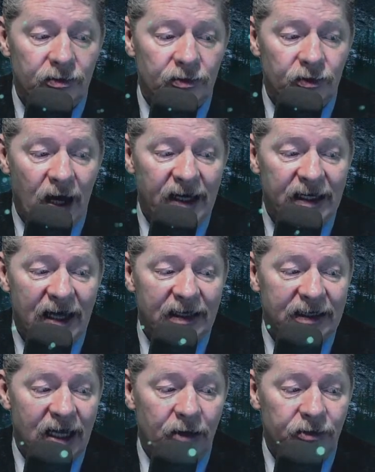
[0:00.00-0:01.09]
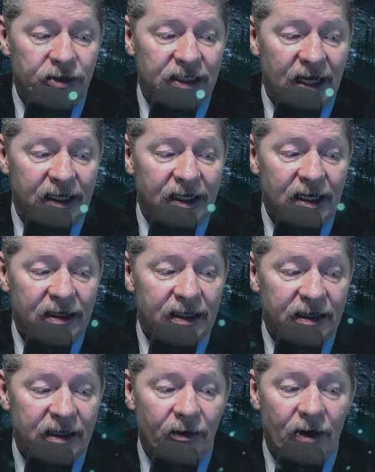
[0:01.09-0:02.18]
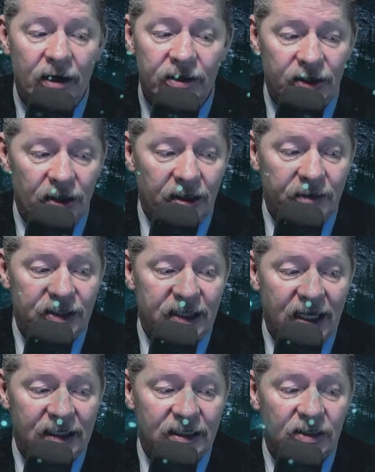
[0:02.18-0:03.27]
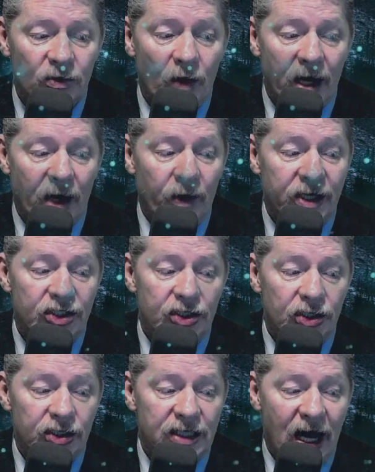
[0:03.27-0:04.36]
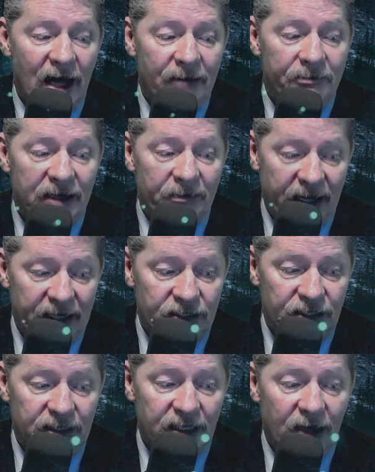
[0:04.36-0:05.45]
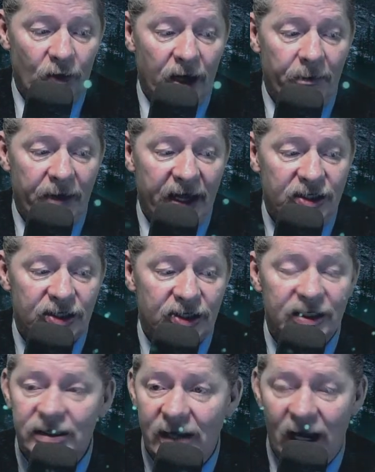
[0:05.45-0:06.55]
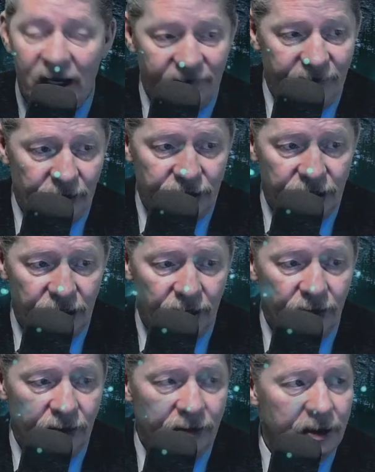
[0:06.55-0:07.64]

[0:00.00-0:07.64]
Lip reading: right at the outset that there are circumstances where we should not be patient and where patience is not a virtue.